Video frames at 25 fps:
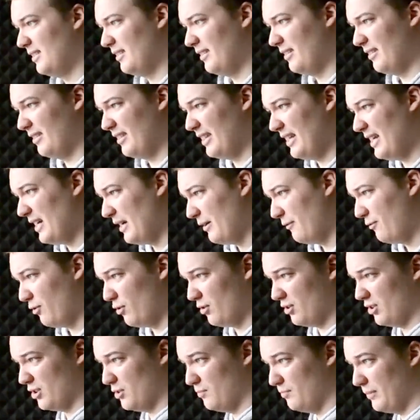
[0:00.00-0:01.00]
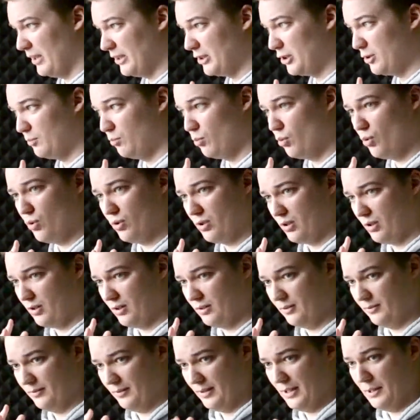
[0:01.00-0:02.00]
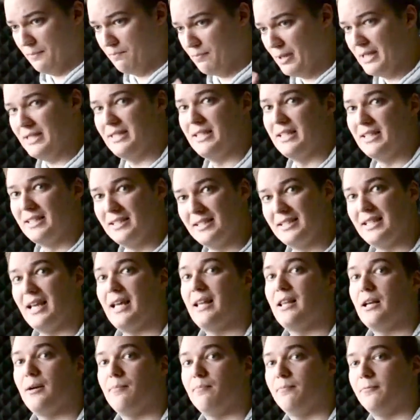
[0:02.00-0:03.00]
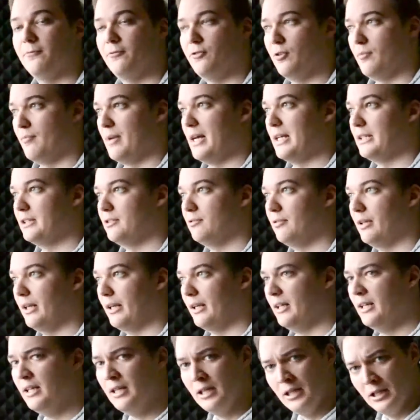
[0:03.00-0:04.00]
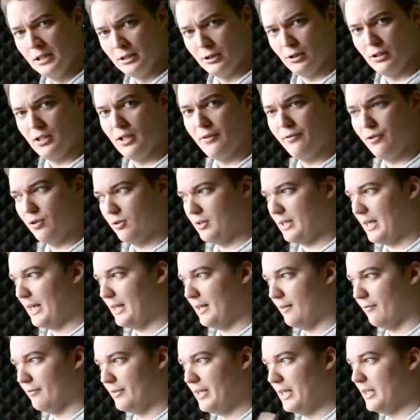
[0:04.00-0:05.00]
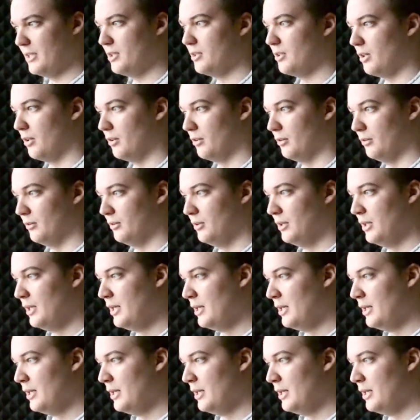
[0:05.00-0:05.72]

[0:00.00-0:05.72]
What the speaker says: there I focus much more on a basic setup for mastering to give you a kind of kickstarter.